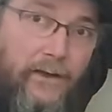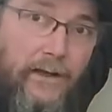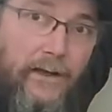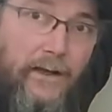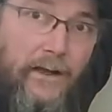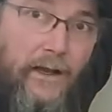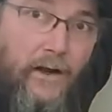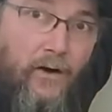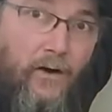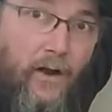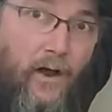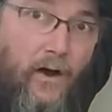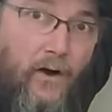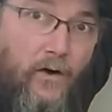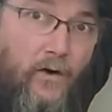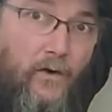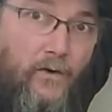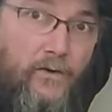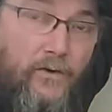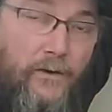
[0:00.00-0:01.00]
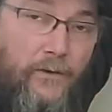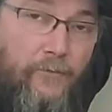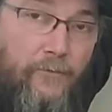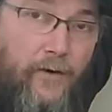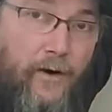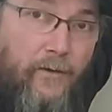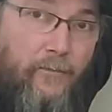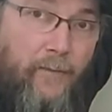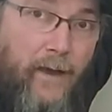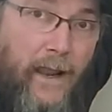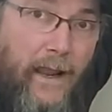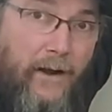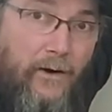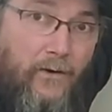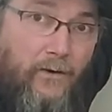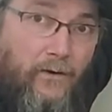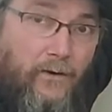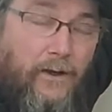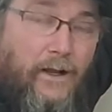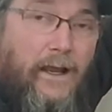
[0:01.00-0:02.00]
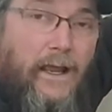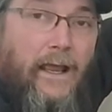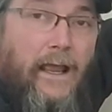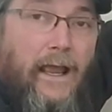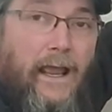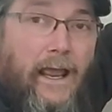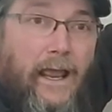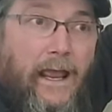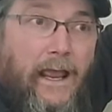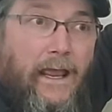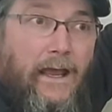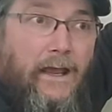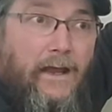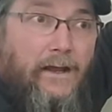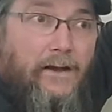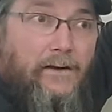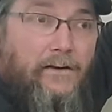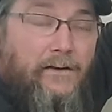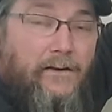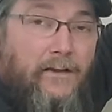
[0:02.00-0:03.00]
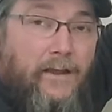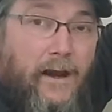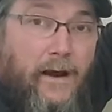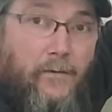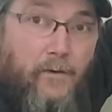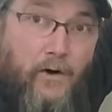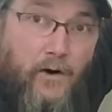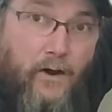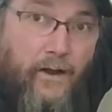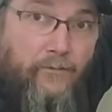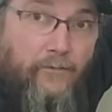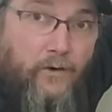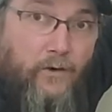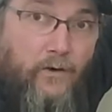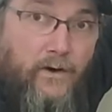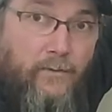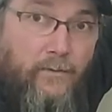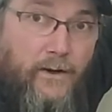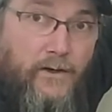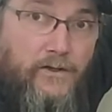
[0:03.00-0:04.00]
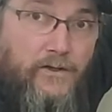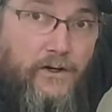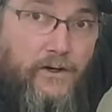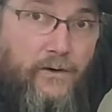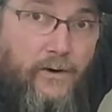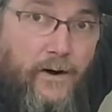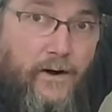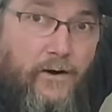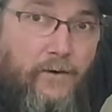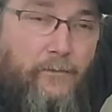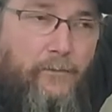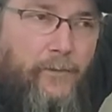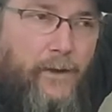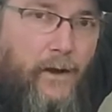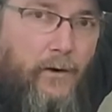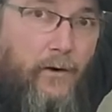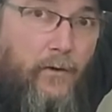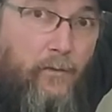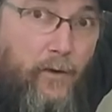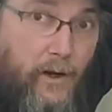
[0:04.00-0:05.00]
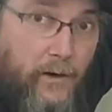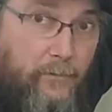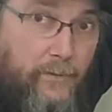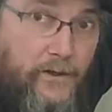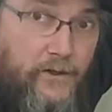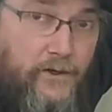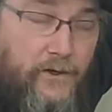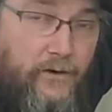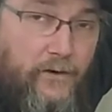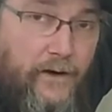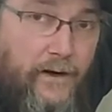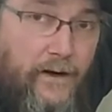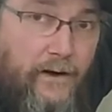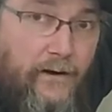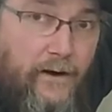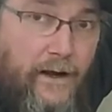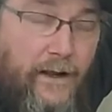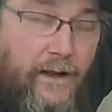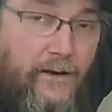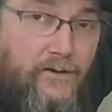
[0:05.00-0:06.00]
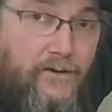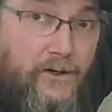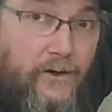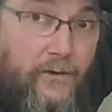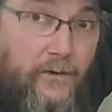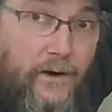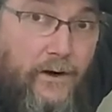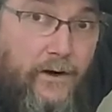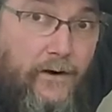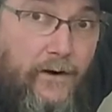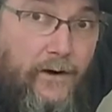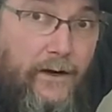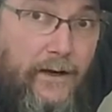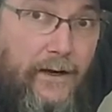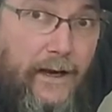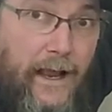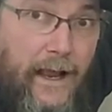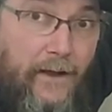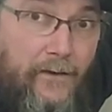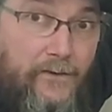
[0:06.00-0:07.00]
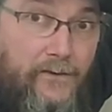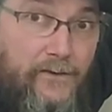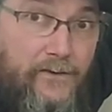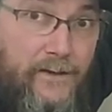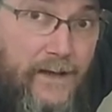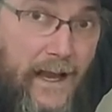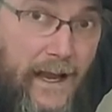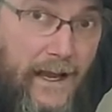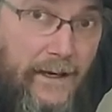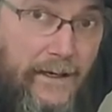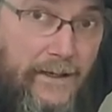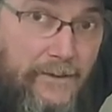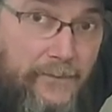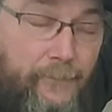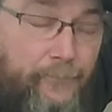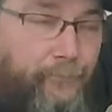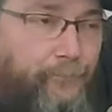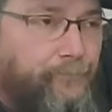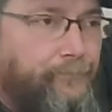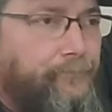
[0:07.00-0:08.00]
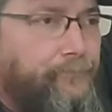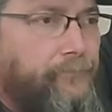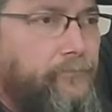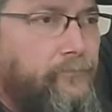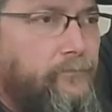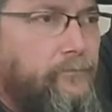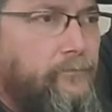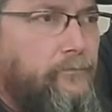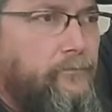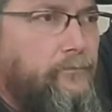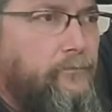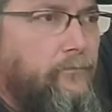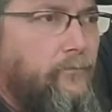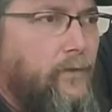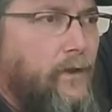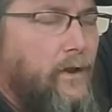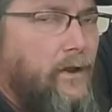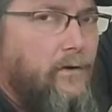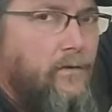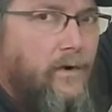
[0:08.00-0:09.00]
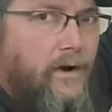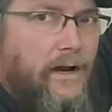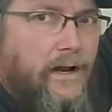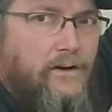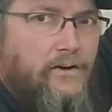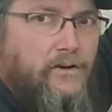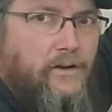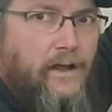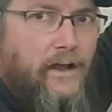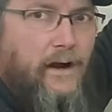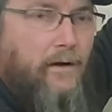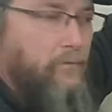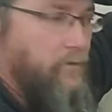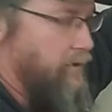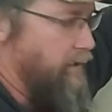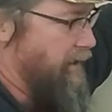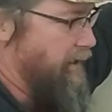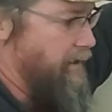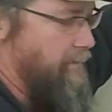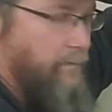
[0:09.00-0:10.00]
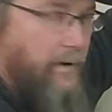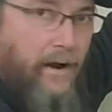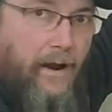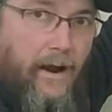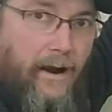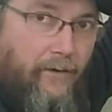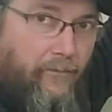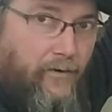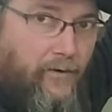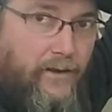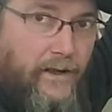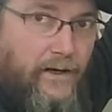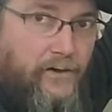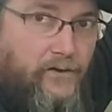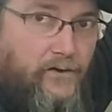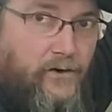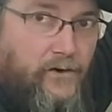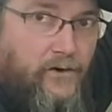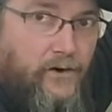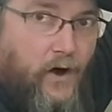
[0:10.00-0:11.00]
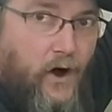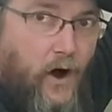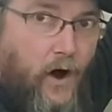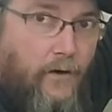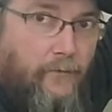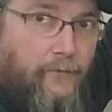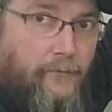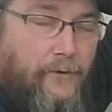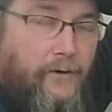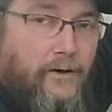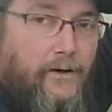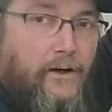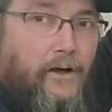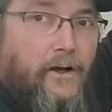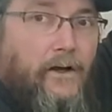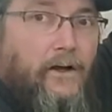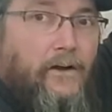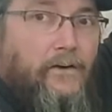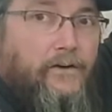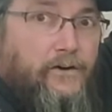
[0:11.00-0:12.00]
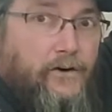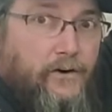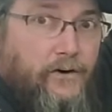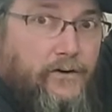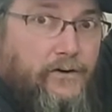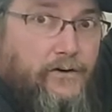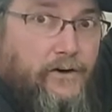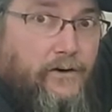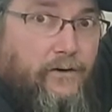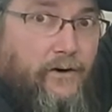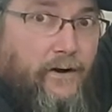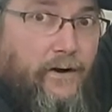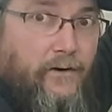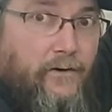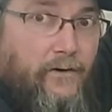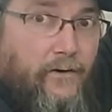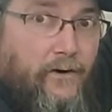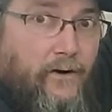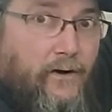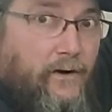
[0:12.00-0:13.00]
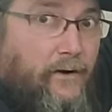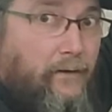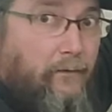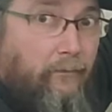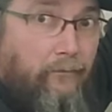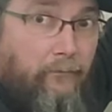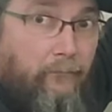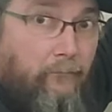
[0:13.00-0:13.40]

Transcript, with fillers: the interlock onto the front panel, and then I'm going to have to go get my generator. I'm going to plug my generator in outside. When I do that, I'm going to keep everything turned off, turn the generator on,